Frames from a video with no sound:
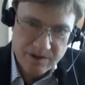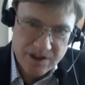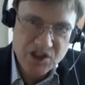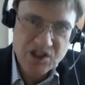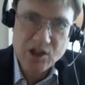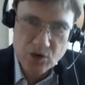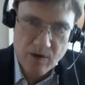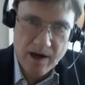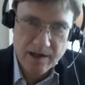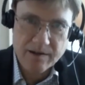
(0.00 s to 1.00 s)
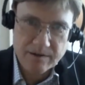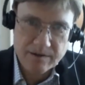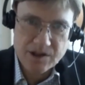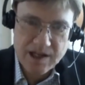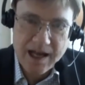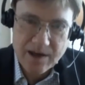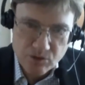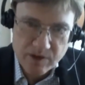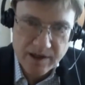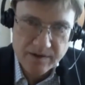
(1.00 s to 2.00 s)
disintegrated, just gotten
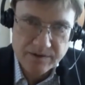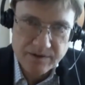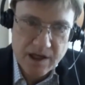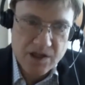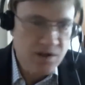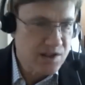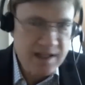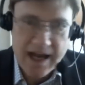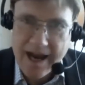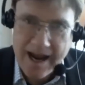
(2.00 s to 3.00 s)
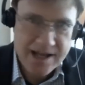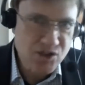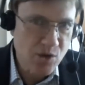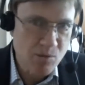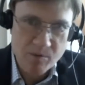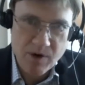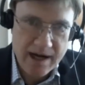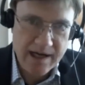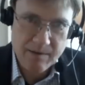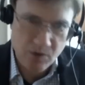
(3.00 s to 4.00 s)
rid of. So the CIA has no more
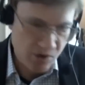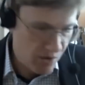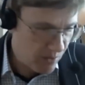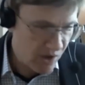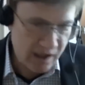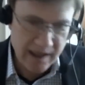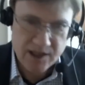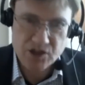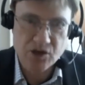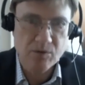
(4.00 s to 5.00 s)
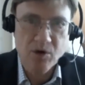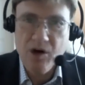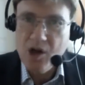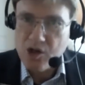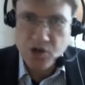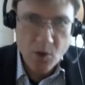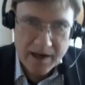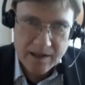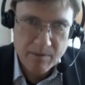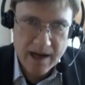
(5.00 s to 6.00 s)
brain anymore, no more collection, no more
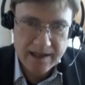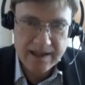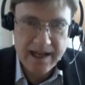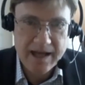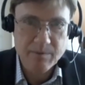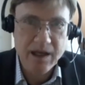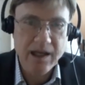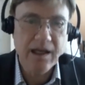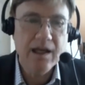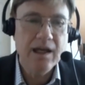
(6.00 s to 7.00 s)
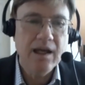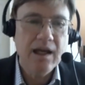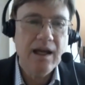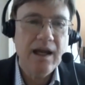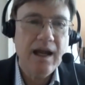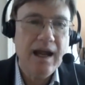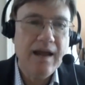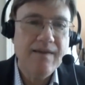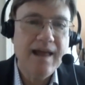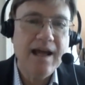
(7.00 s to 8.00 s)
knowing the mind of the enemy.
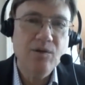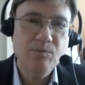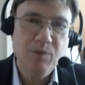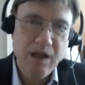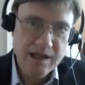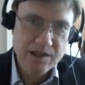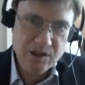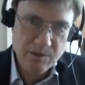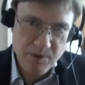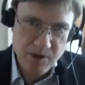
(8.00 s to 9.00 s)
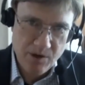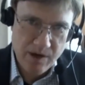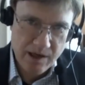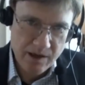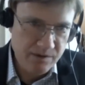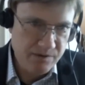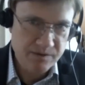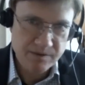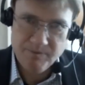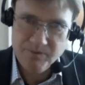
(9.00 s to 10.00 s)
And then begins the period
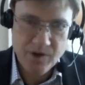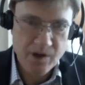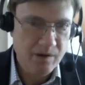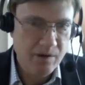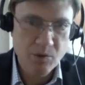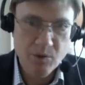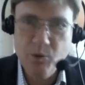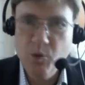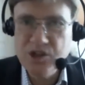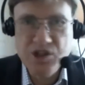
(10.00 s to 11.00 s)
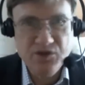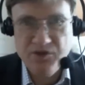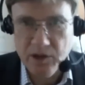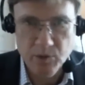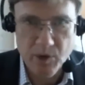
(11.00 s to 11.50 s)
of, we're just filled